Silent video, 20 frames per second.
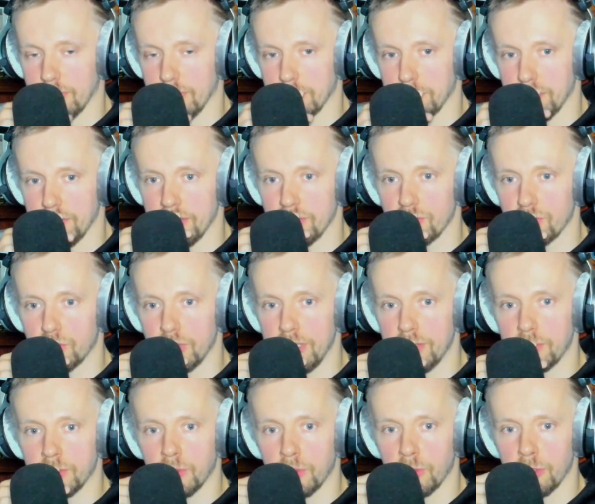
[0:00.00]
up the screen
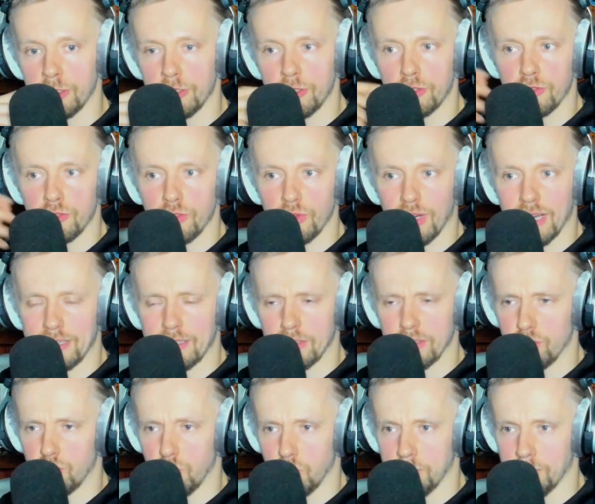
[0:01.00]
recorder so I can
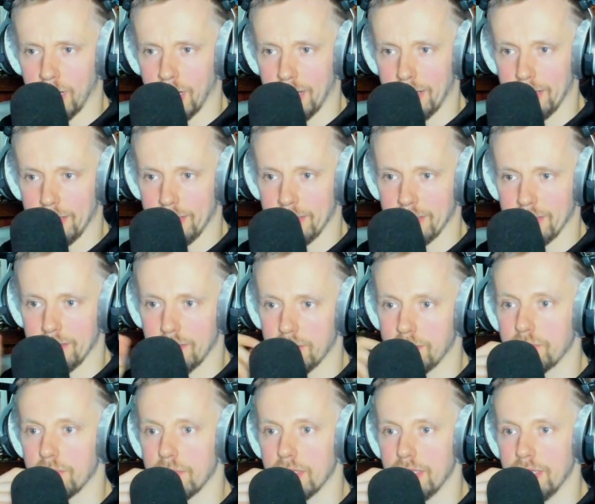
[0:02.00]
do my
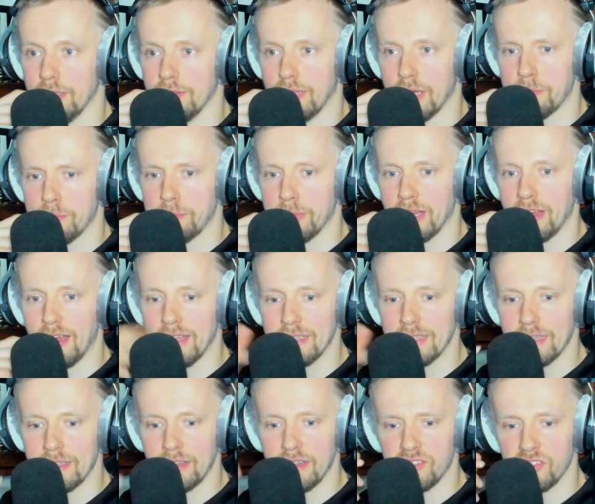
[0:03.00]
in-depth
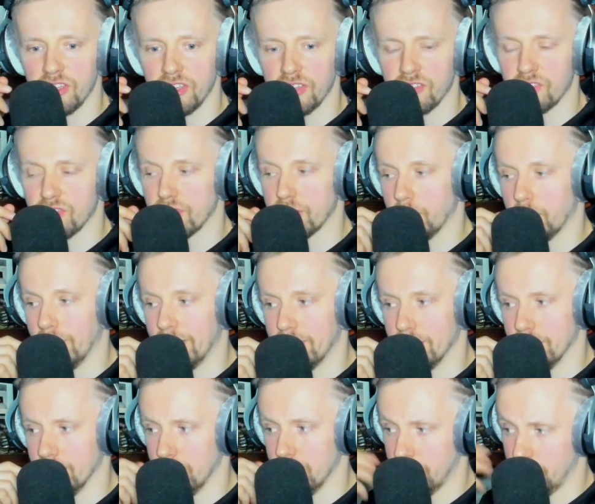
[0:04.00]
analysis
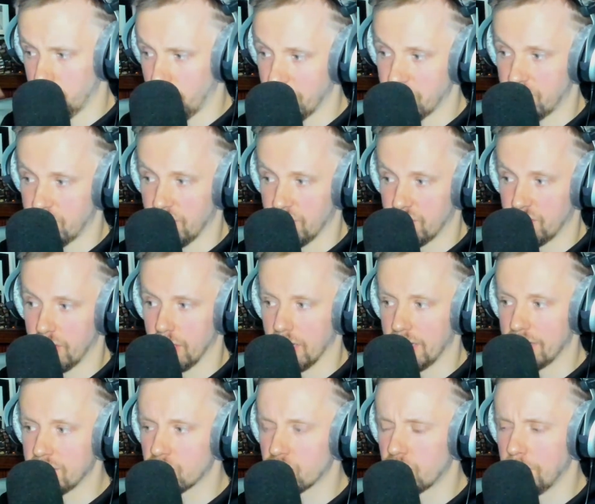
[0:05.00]
once this
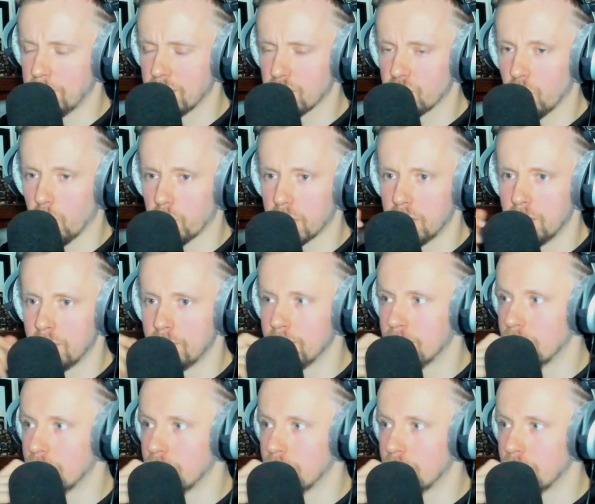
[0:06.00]
live stream is over.